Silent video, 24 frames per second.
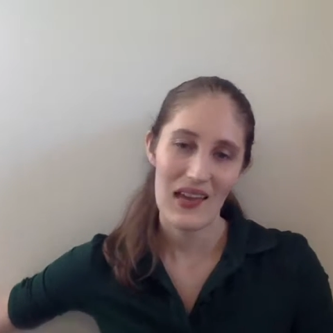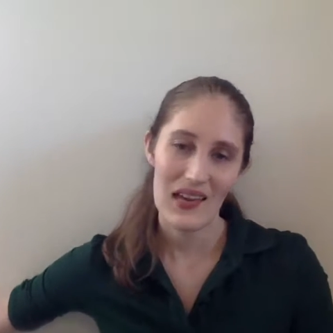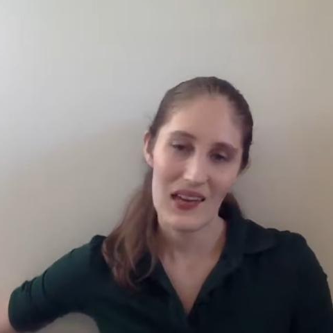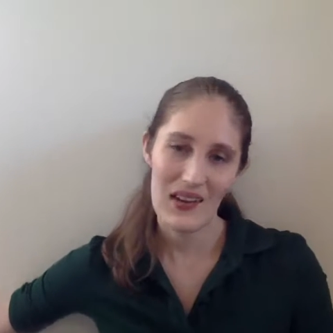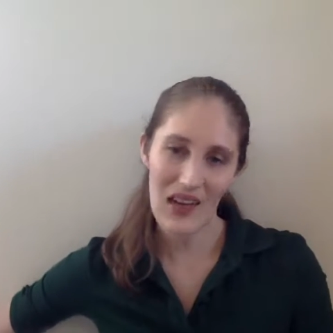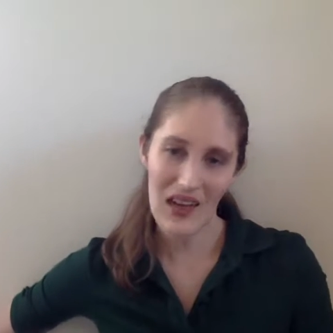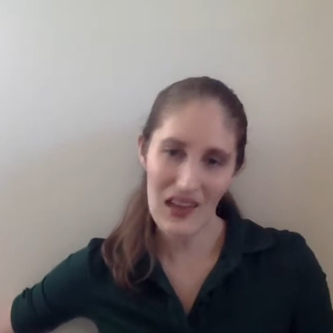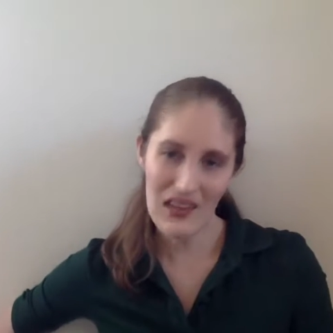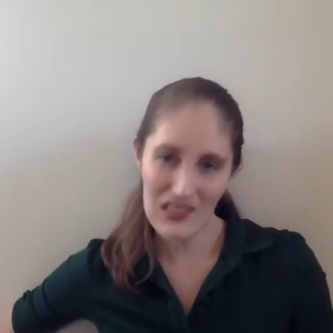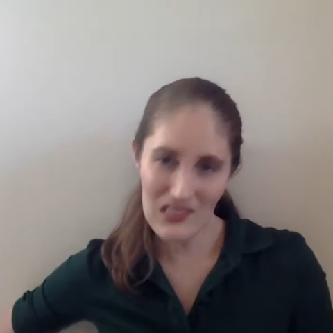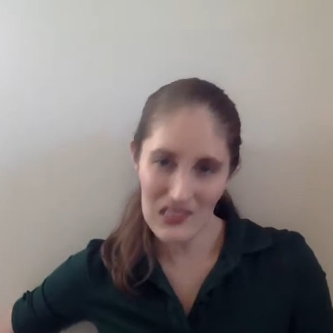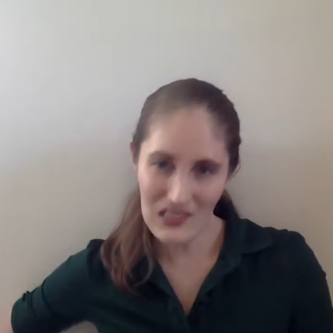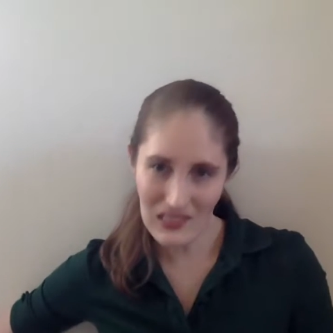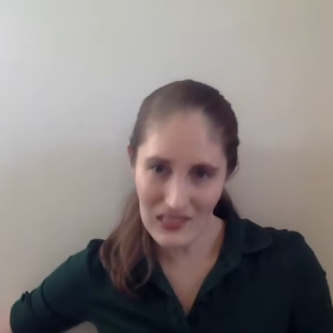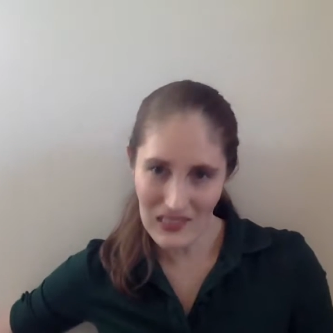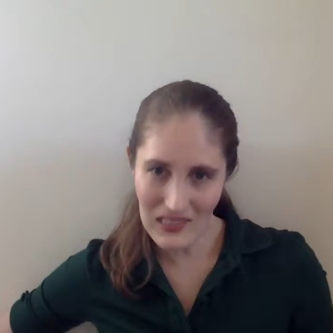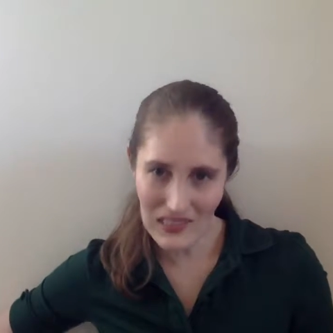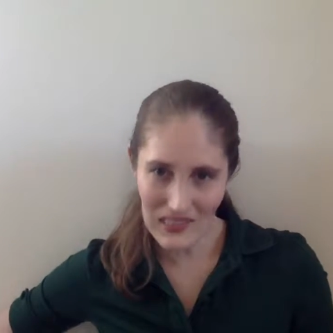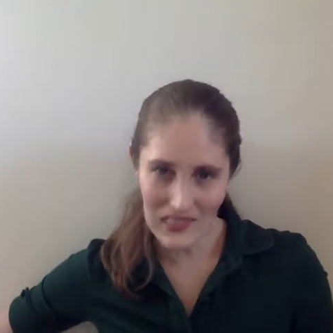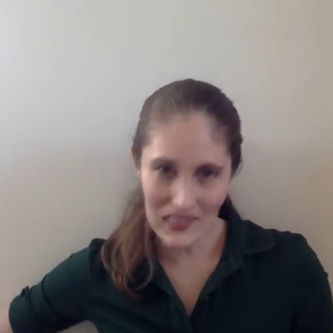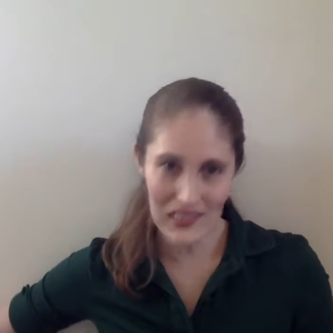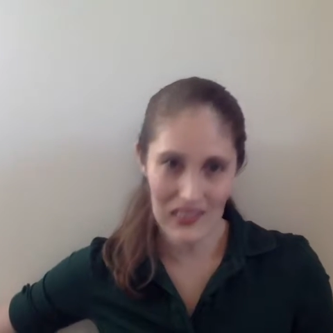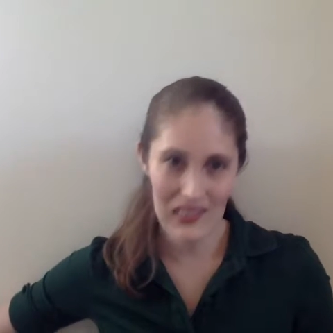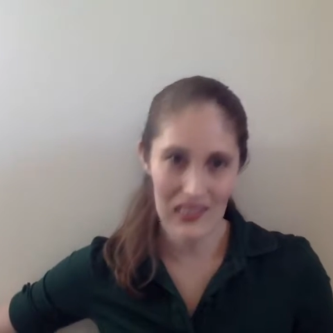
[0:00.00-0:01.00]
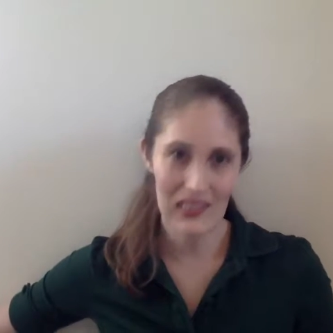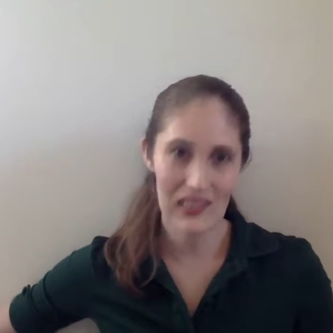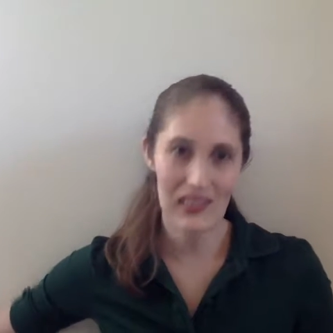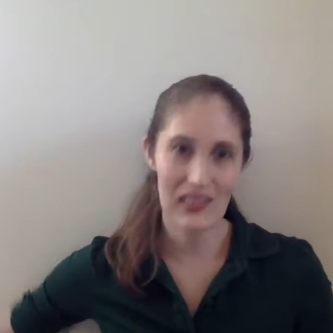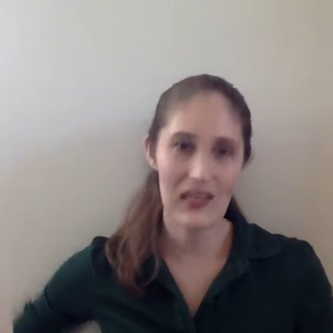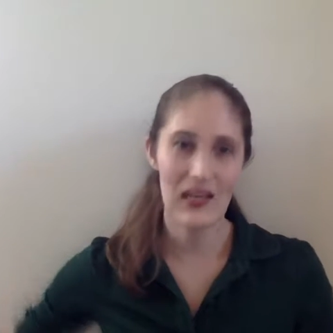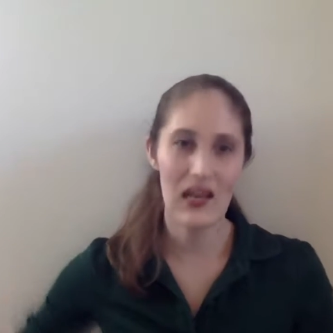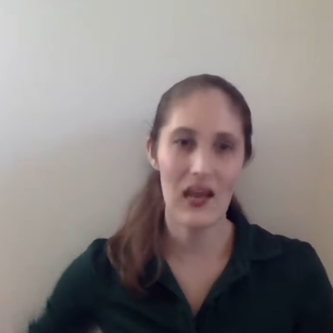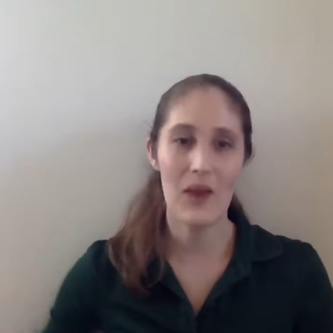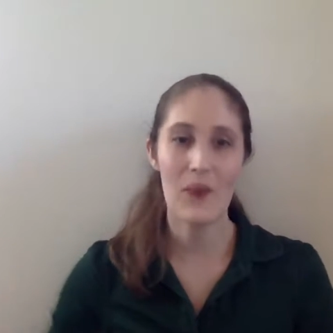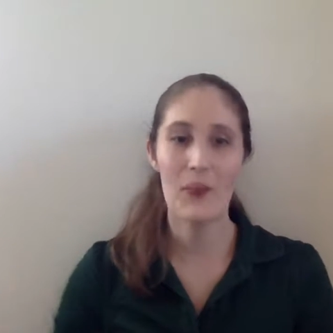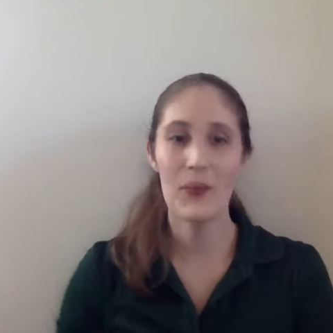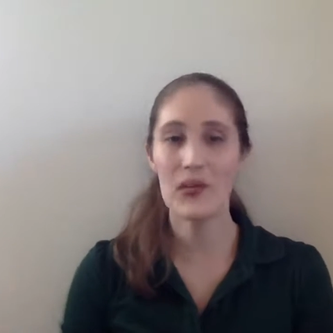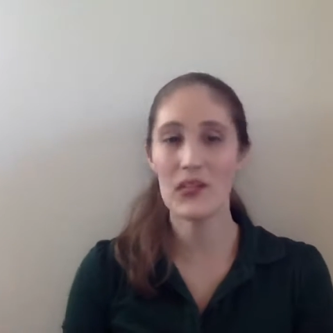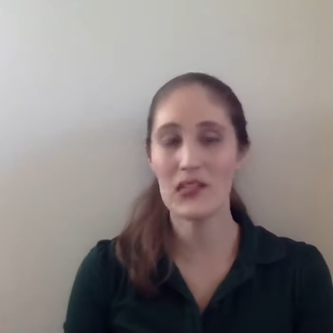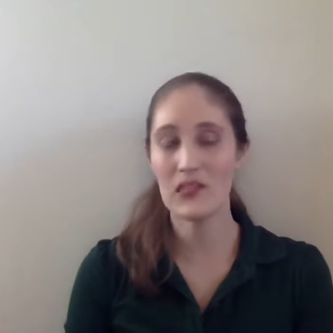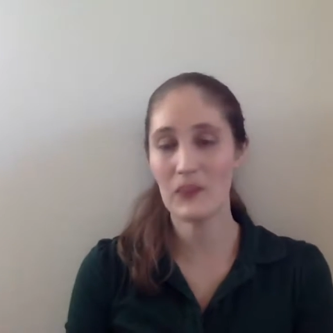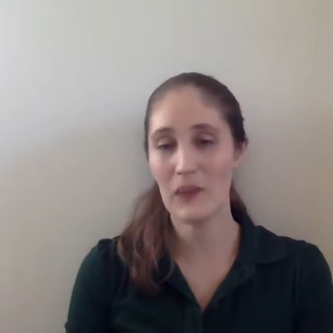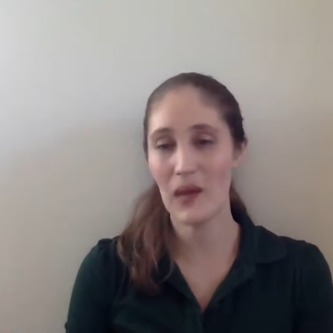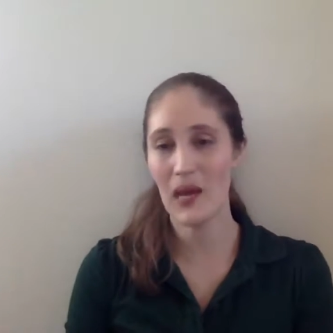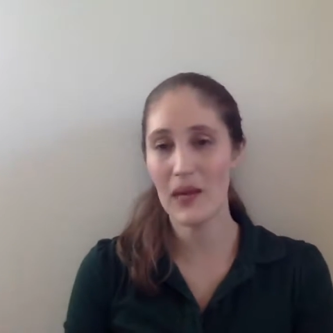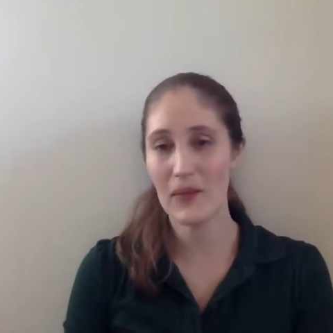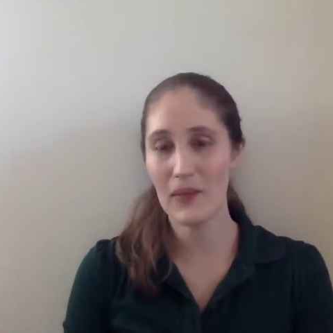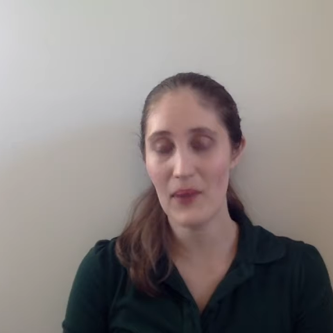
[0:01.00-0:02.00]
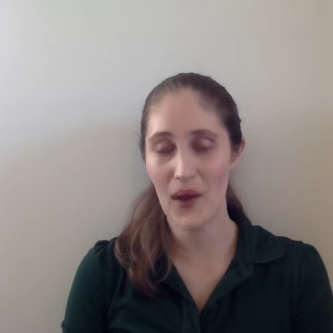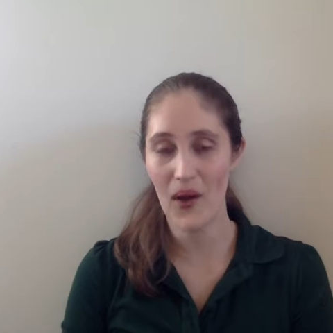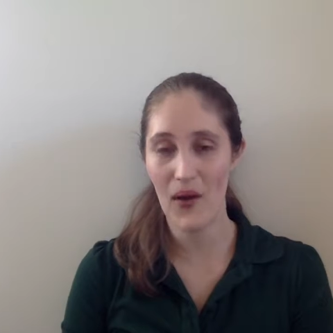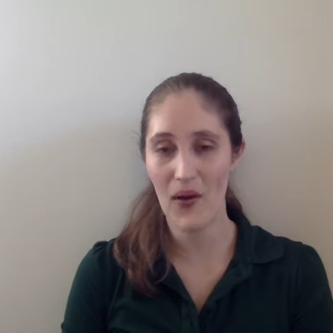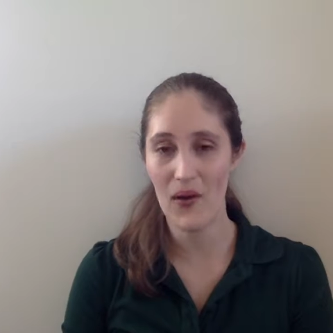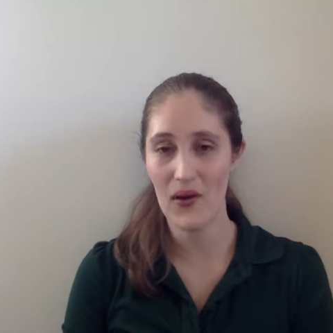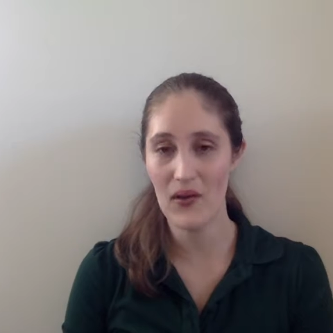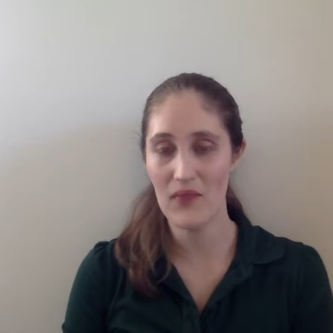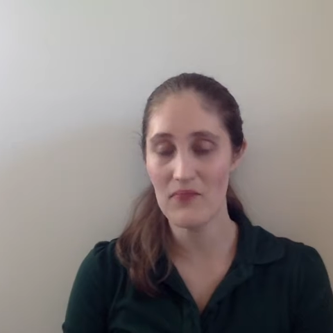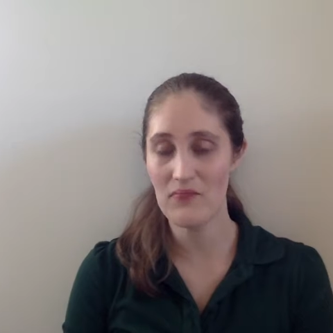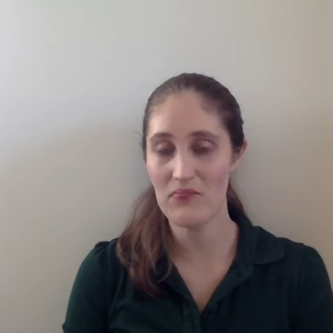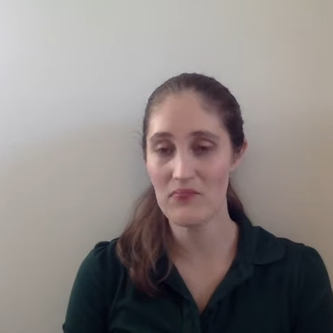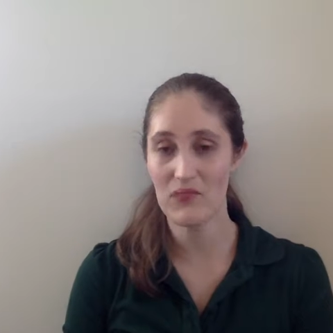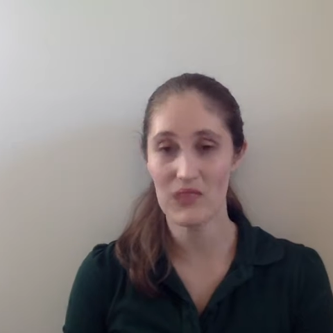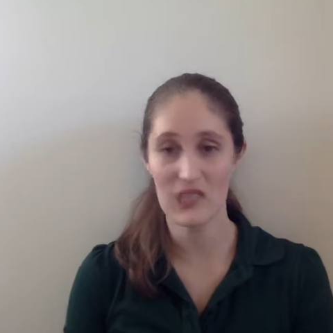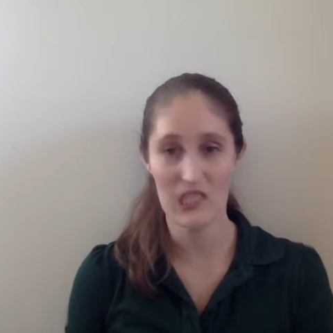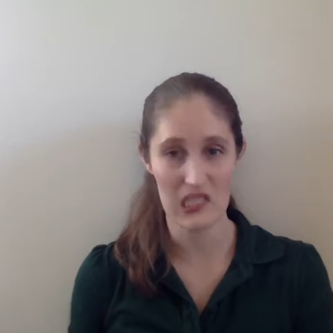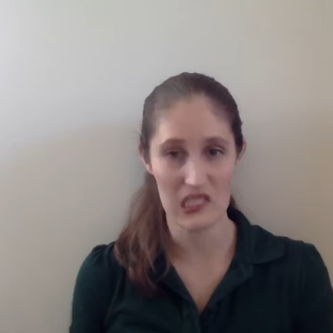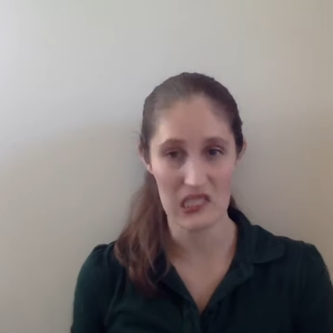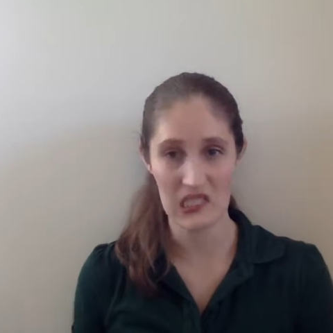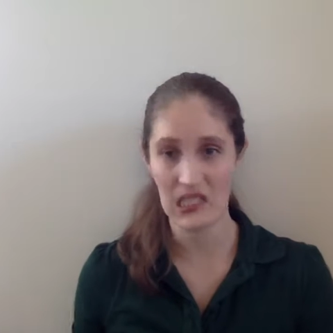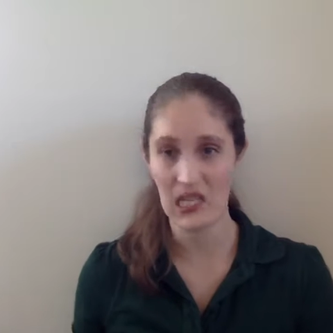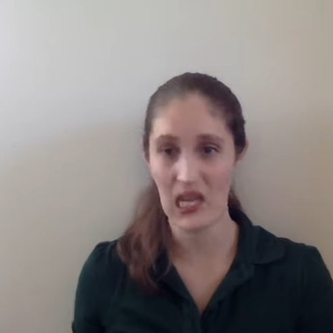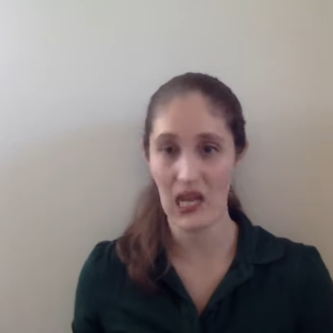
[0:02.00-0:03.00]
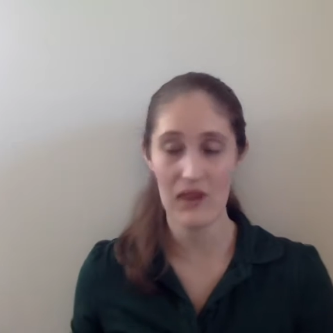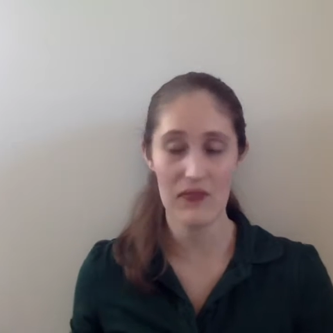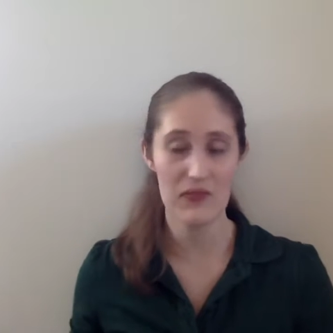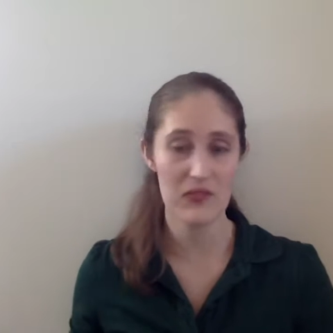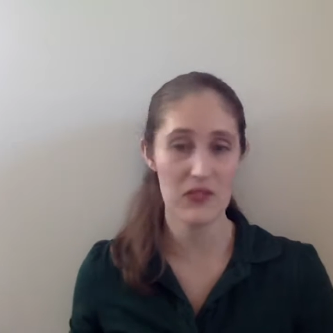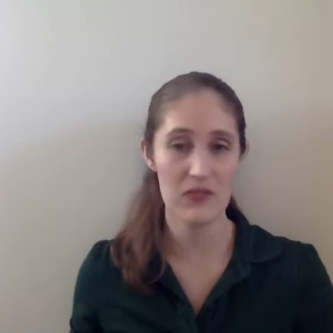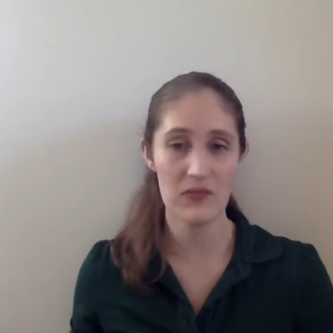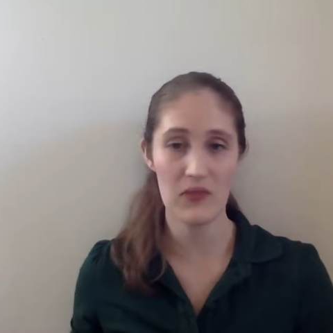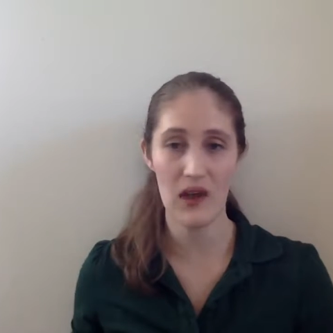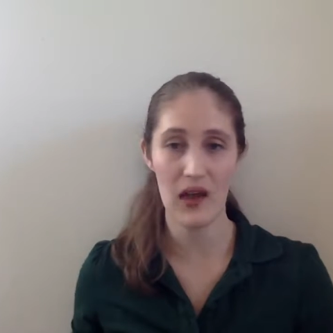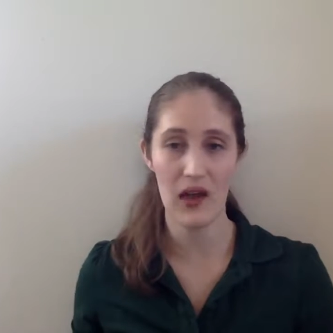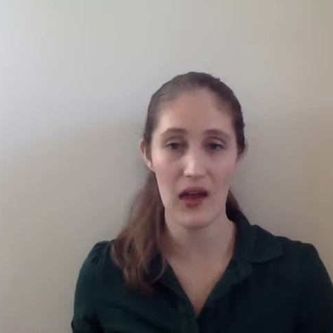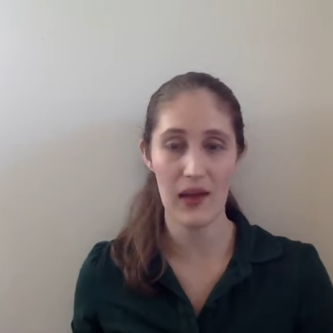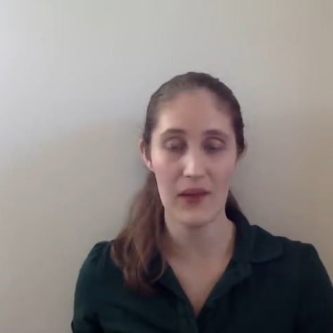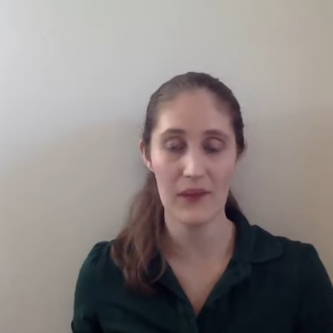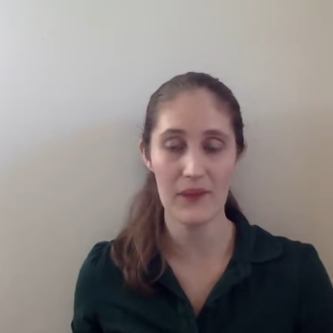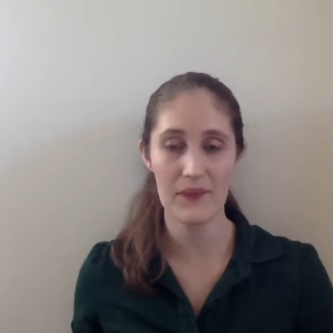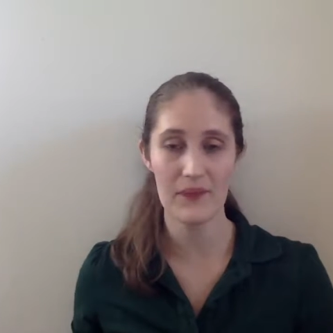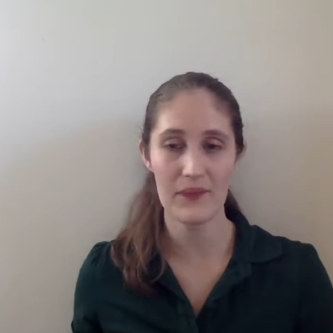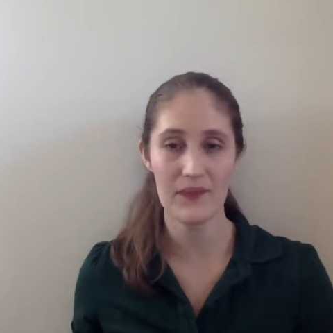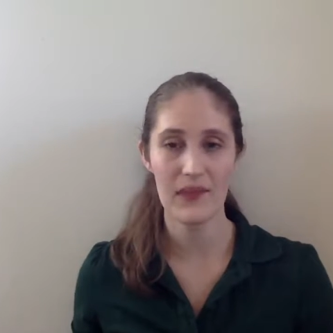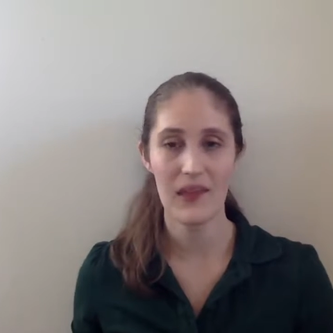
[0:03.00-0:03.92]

Now, as you can see, a book spine poem doesn't have to rhyme,